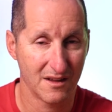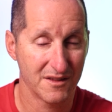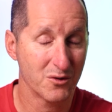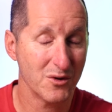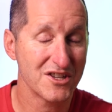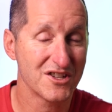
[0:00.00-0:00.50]
The
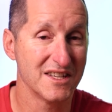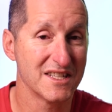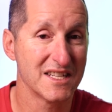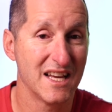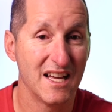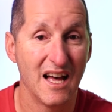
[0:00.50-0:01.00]
question
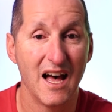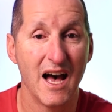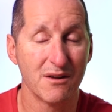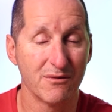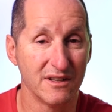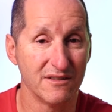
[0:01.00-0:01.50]
is, how
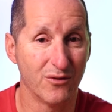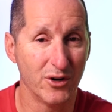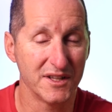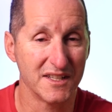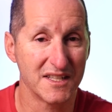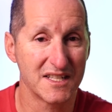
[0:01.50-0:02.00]
do we
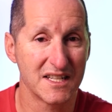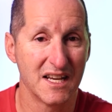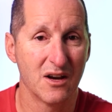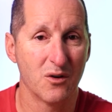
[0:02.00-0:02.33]
avoid this?